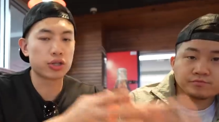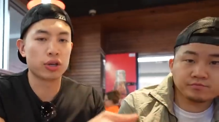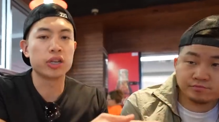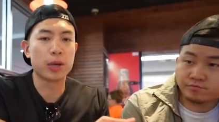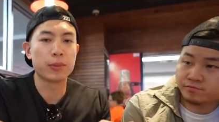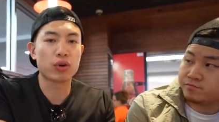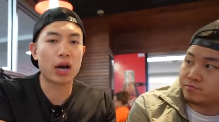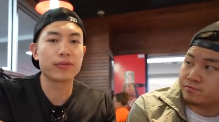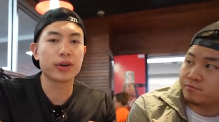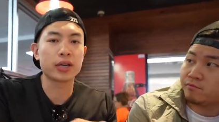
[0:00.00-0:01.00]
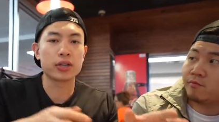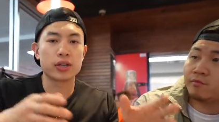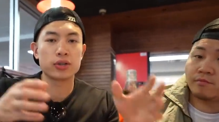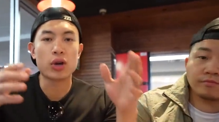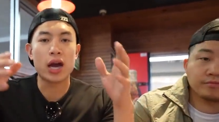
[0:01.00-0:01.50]
Speaker 1: a certain demographic, and
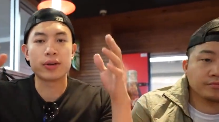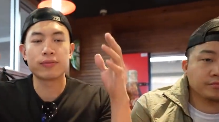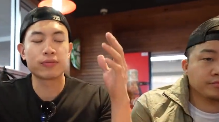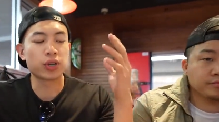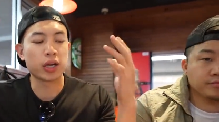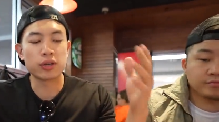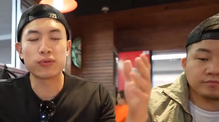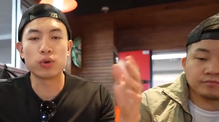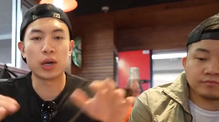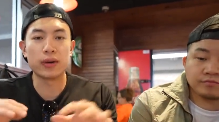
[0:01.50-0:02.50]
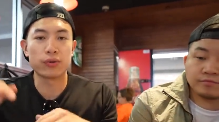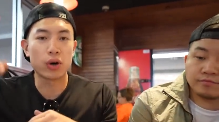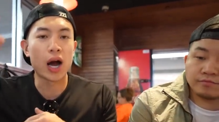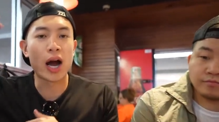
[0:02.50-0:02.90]
then you had Chinese food made for a